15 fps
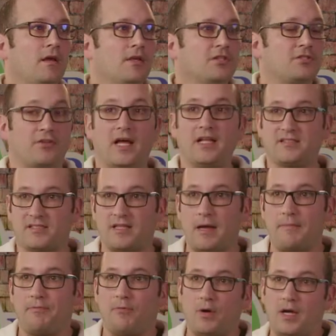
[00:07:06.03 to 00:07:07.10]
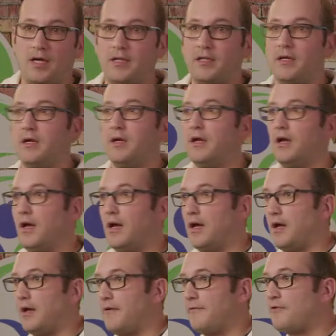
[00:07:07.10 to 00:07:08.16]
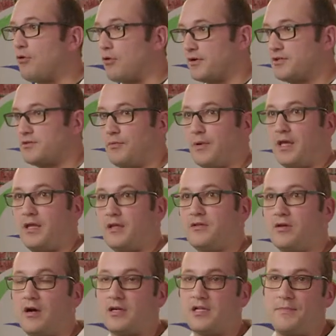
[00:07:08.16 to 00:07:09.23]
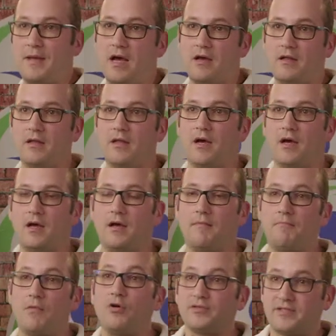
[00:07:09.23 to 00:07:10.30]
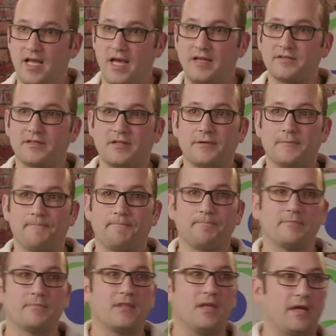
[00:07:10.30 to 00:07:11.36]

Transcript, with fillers: So that's step one. Uh, of course, we talked about uh, mold test. Okay,